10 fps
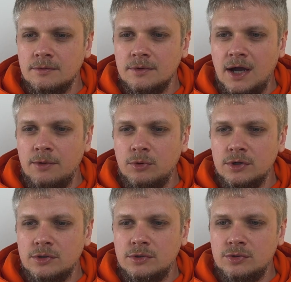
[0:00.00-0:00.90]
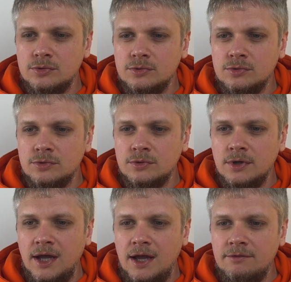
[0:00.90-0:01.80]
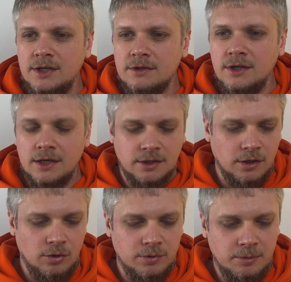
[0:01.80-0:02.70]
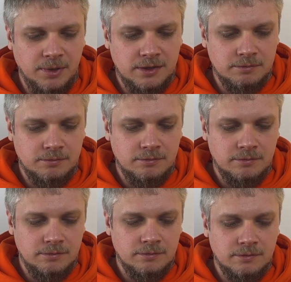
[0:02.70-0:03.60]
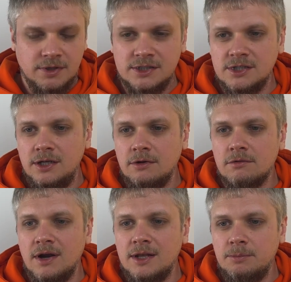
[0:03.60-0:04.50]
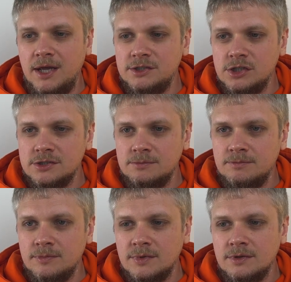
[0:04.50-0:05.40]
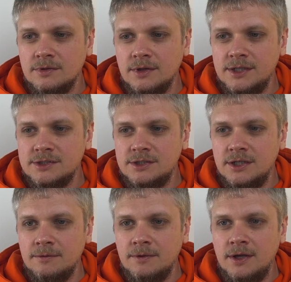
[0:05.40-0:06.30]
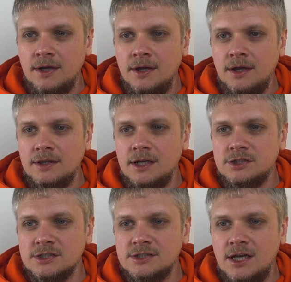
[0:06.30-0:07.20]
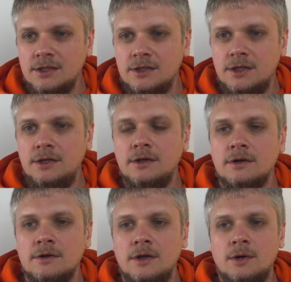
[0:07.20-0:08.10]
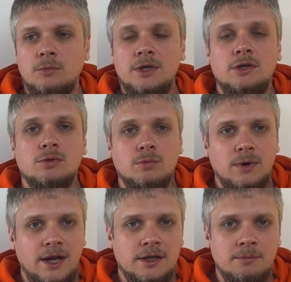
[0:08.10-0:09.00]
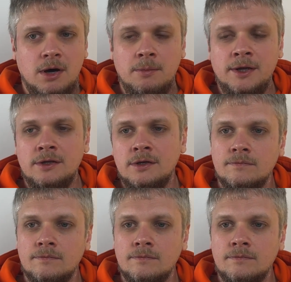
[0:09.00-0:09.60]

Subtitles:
I want to have it not glowing, but let's say red pages. Let's see. And I just send it here. We need to wait a moment.